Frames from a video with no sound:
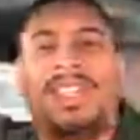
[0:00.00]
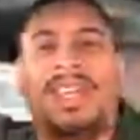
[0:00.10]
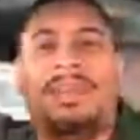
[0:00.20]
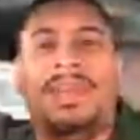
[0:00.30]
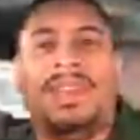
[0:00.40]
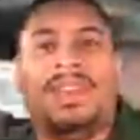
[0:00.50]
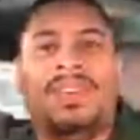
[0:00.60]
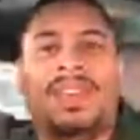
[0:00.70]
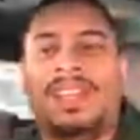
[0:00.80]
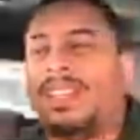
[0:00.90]
she let it be
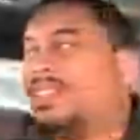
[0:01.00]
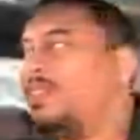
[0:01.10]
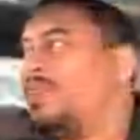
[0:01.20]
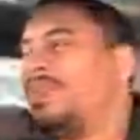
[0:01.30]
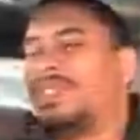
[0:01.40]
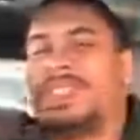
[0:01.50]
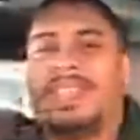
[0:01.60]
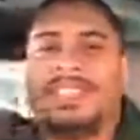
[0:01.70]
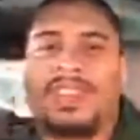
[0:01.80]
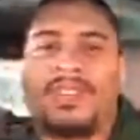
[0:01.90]
known that Triple
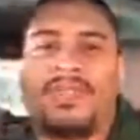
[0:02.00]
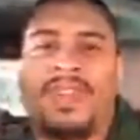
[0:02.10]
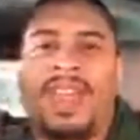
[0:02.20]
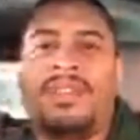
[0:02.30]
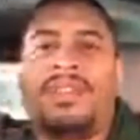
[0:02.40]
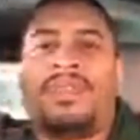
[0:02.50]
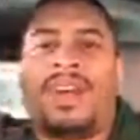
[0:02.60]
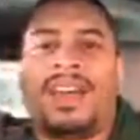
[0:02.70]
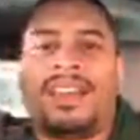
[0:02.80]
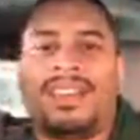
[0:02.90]
G is her favorite
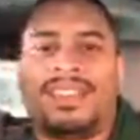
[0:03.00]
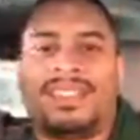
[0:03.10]
fighter?